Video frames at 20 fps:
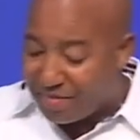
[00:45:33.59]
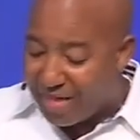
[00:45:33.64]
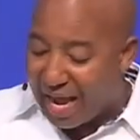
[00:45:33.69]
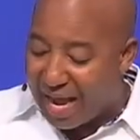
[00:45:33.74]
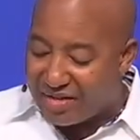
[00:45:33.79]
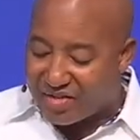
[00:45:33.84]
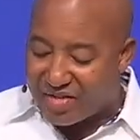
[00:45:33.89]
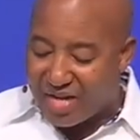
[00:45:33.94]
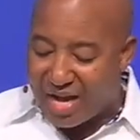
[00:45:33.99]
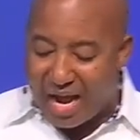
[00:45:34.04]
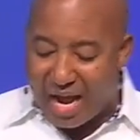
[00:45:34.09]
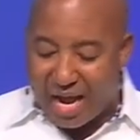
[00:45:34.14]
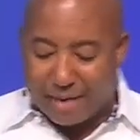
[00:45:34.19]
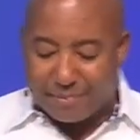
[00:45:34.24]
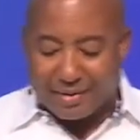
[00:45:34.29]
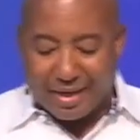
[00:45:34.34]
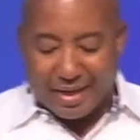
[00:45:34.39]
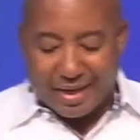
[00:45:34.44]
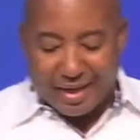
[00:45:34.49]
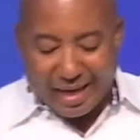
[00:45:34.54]
that
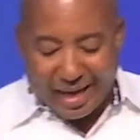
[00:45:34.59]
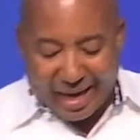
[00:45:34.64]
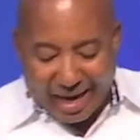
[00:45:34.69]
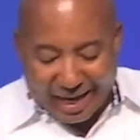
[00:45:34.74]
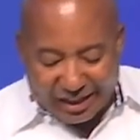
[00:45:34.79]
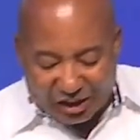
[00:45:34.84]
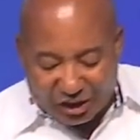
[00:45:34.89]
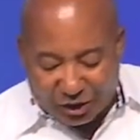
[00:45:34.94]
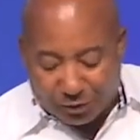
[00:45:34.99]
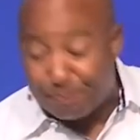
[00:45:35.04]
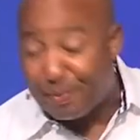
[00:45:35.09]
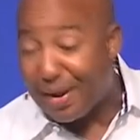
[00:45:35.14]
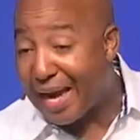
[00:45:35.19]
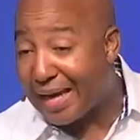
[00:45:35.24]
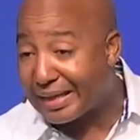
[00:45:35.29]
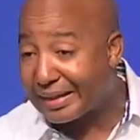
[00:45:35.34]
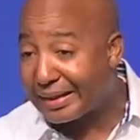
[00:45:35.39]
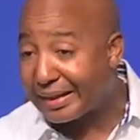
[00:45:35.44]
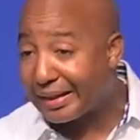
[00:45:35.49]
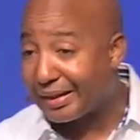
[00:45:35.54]
time,
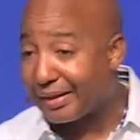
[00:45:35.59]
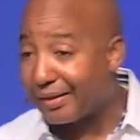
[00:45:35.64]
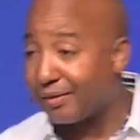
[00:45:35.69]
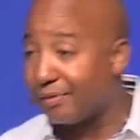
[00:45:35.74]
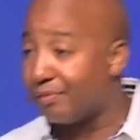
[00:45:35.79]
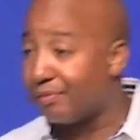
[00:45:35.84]
expecting.